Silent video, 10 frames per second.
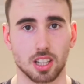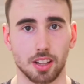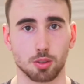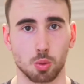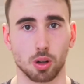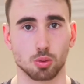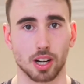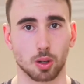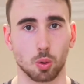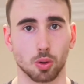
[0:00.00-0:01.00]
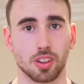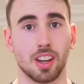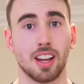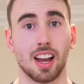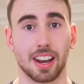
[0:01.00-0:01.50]
sleeves world record.
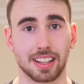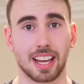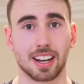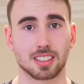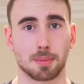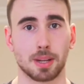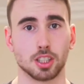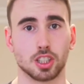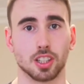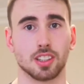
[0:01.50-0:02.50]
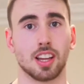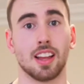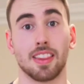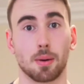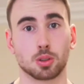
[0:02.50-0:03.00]
And again, as I mentioned,
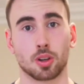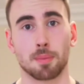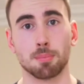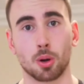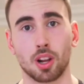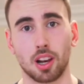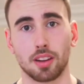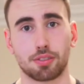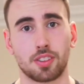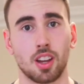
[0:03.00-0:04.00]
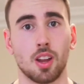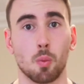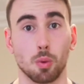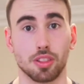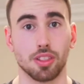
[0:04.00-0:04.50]
that was on a monolift
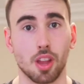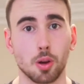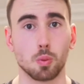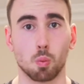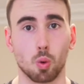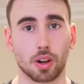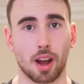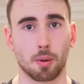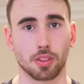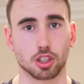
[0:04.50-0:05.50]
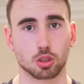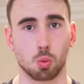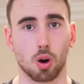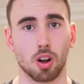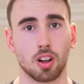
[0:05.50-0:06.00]
with no walkout on the
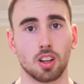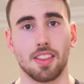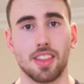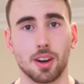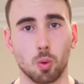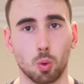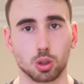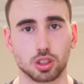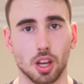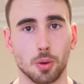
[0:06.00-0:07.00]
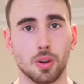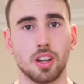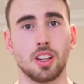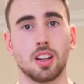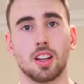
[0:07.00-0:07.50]
squat. And then also
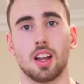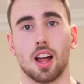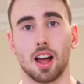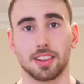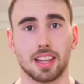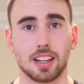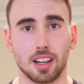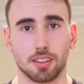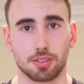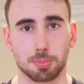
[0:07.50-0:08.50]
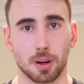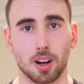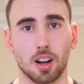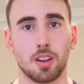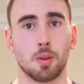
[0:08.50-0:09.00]
a deadlift
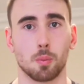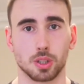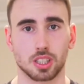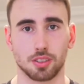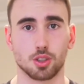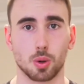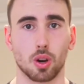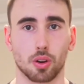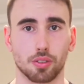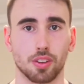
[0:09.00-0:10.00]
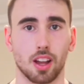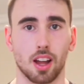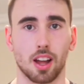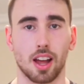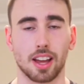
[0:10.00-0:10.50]
bar, which gives you a lot of
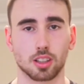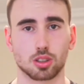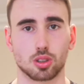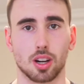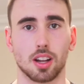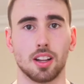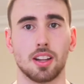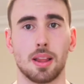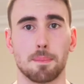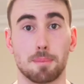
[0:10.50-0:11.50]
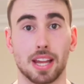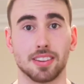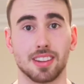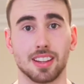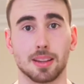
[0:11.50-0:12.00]
uh, extra
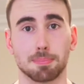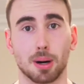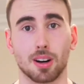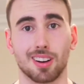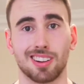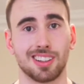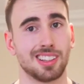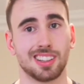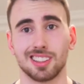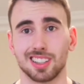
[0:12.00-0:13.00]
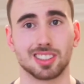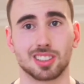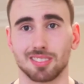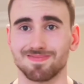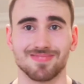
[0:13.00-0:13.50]
bend in the bar.
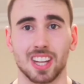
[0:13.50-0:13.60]
So